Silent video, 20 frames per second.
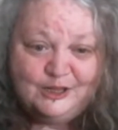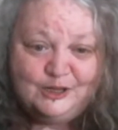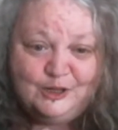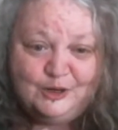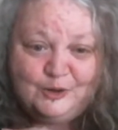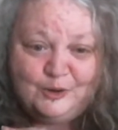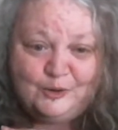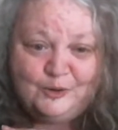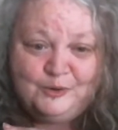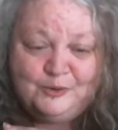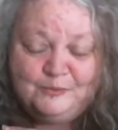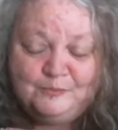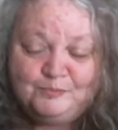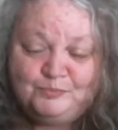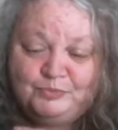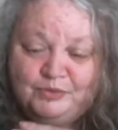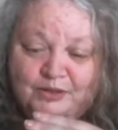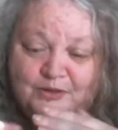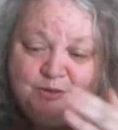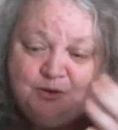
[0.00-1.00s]
You know,
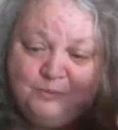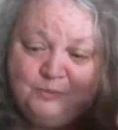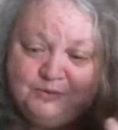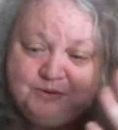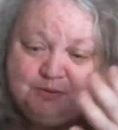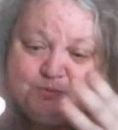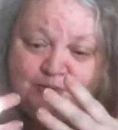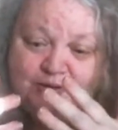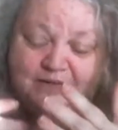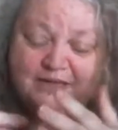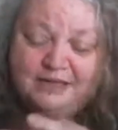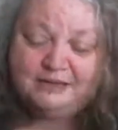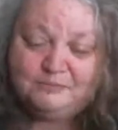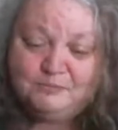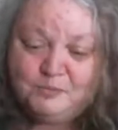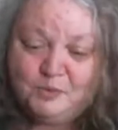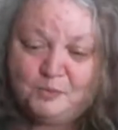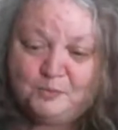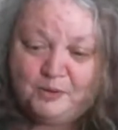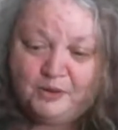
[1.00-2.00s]
you want to bring
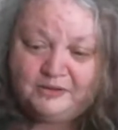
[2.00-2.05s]
in more